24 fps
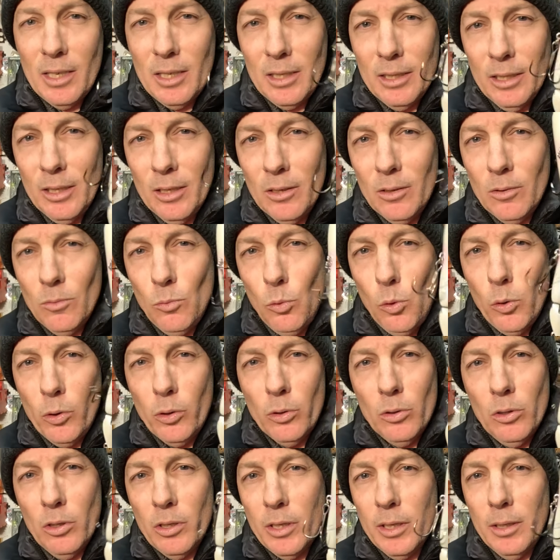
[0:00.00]
clear
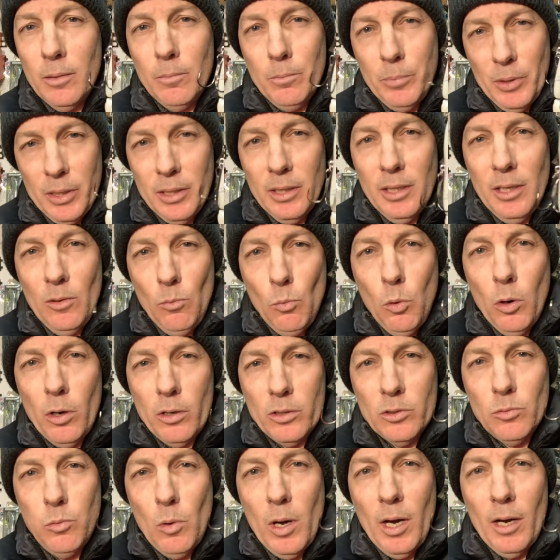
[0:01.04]
water looking, but it
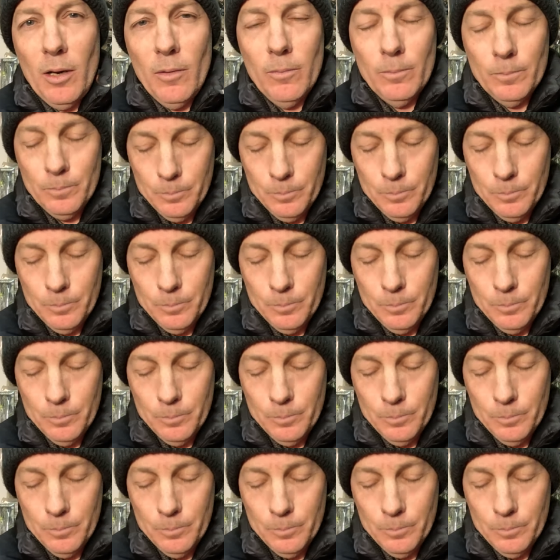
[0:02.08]
works well.